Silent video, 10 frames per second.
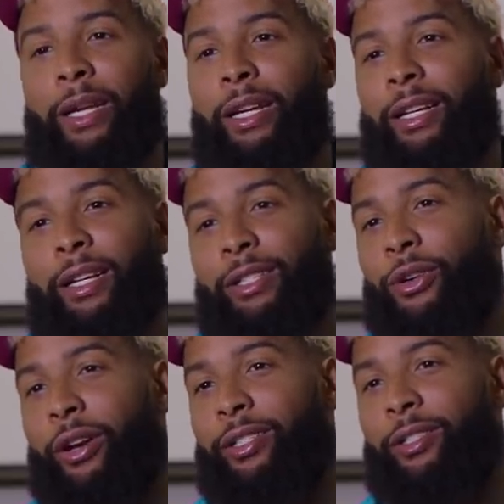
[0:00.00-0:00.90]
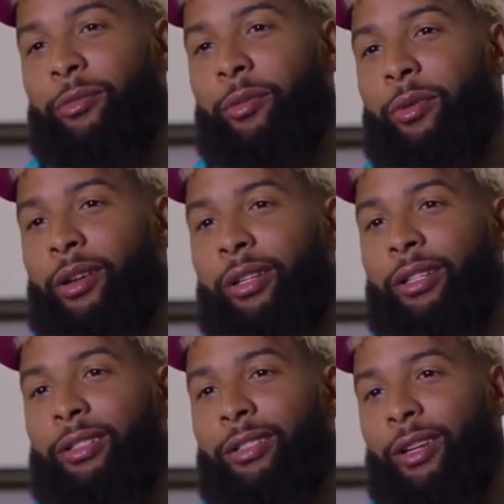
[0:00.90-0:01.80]
it's crazy to me, man.
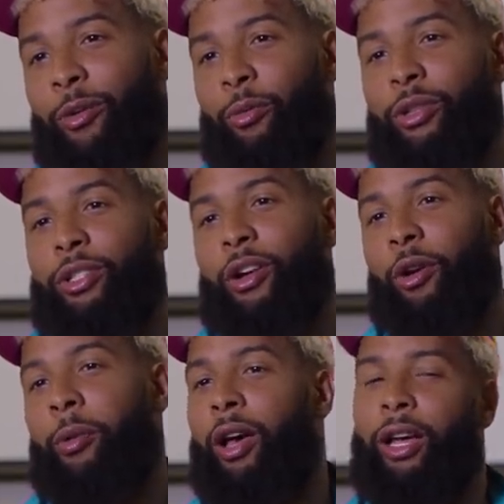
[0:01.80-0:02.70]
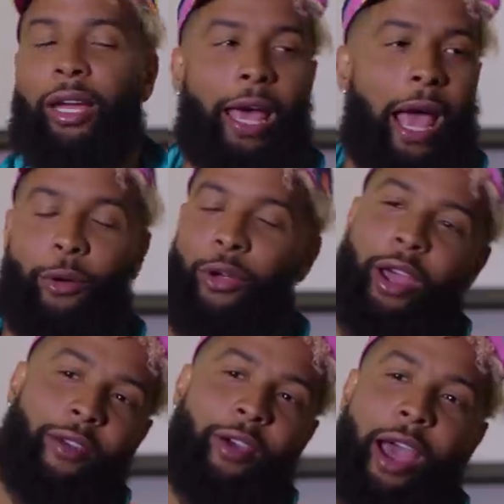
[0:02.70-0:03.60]
Like, we used to talk about how we're
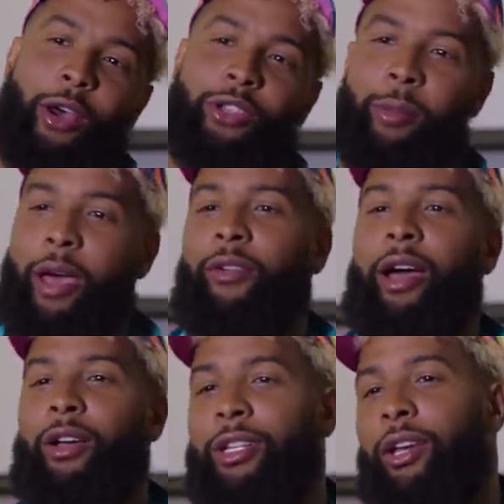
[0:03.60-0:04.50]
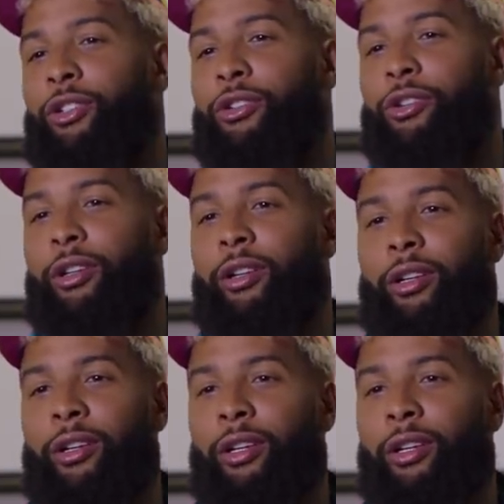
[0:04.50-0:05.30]
gonna have a house. I'm gonna have a house down the street.